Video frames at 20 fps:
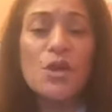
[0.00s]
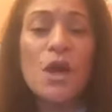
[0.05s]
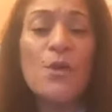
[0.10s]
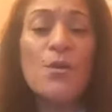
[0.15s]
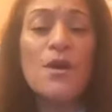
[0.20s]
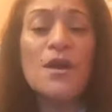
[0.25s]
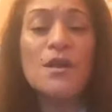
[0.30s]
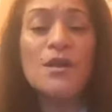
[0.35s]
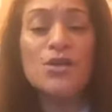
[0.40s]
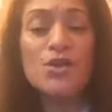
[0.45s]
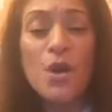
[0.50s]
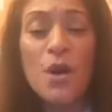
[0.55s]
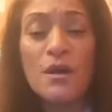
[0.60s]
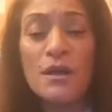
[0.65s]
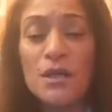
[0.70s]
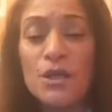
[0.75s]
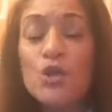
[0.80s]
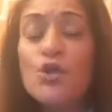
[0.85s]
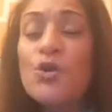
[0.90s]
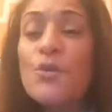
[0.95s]
I wanted to
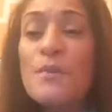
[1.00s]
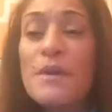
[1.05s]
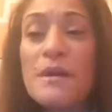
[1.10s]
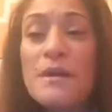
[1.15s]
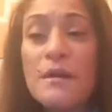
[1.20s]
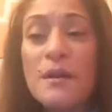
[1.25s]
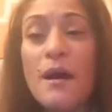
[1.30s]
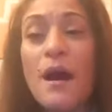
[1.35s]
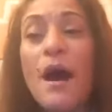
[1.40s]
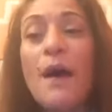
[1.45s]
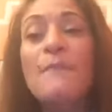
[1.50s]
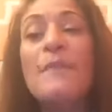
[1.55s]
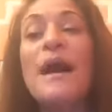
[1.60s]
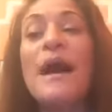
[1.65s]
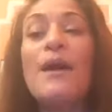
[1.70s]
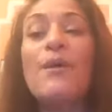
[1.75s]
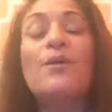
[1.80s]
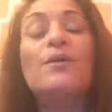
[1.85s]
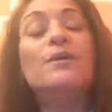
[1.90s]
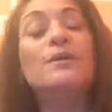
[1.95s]
talk a little bit
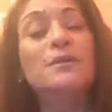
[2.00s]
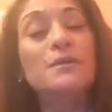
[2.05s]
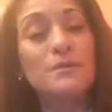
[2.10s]
about